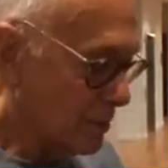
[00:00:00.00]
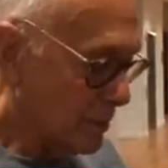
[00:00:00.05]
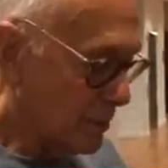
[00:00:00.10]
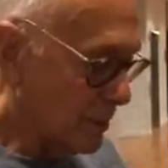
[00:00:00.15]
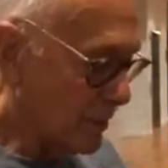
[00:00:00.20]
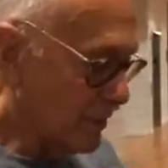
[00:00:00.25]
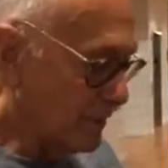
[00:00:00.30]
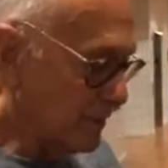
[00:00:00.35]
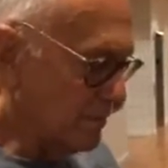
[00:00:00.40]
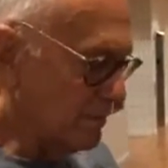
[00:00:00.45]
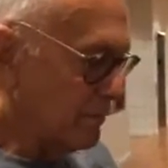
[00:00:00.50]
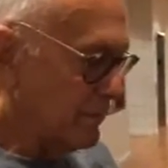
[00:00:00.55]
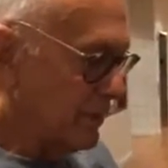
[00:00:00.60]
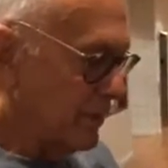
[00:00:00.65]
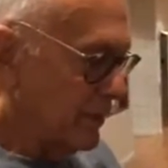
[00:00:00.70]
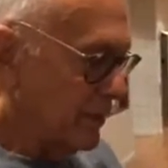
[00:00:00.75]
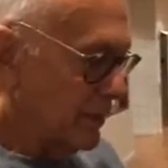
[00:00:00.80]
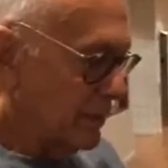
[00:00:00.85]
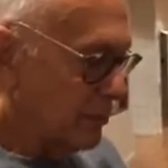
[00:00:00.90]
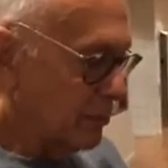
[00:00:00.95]
But um,
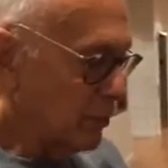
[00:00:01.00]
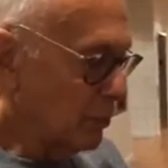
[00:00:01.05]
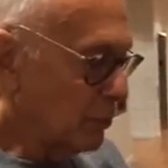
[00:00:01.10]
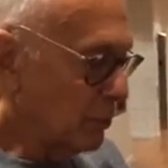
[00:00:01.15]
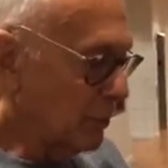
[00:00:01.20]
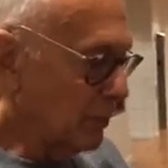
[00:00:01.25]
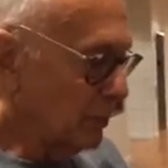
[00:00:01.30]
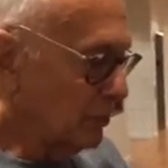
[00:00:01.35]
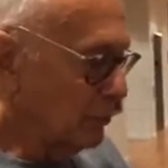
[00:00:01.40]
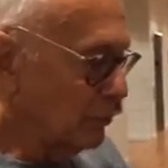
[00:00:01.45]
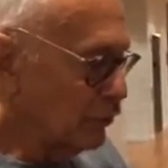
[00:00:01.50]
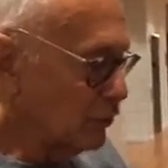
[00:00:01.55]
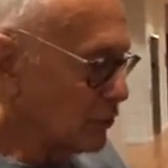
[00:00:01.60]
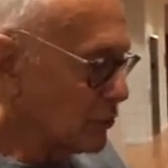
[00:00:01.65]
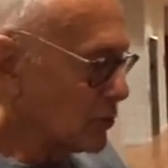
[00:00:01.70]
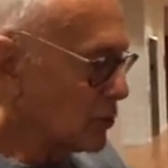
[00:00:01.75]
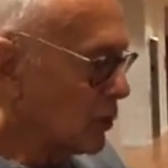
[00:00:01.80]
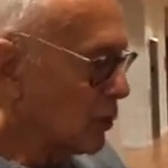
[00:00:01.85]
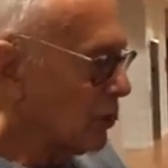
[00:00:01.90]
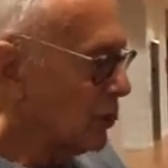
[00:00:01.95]
but when you lose
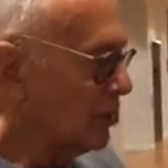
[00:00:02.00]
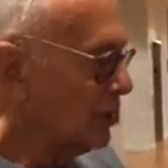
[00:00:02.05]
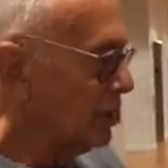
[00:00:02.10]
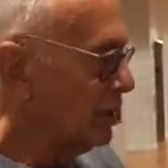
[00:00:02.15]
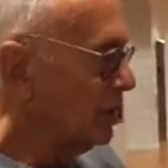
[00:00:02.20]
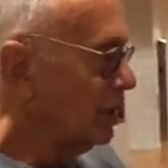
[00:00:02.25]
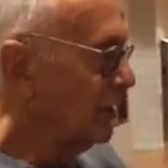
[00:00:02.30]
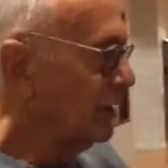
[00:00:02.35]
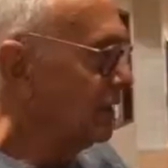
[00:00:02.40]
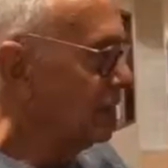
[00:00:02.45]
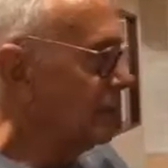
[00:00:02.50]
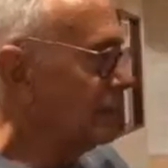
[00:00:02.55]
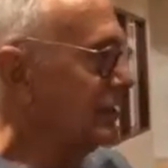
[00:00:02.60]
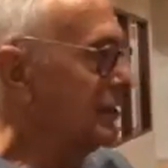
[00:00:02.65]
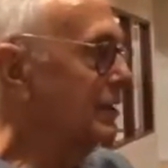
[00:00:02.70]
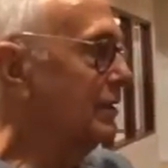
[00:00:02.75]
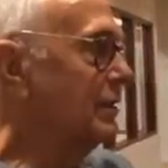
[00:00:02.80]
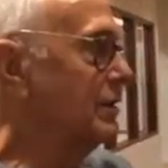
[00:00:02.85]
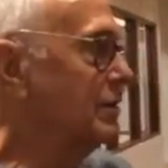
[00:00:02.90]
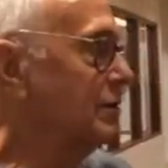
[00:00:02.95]
Sean and Nick,
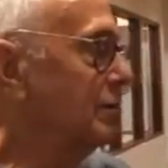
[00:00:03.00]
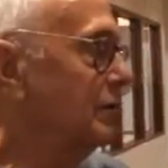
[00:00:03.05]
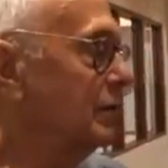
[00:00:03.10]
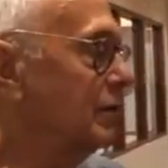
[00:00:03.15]
you know,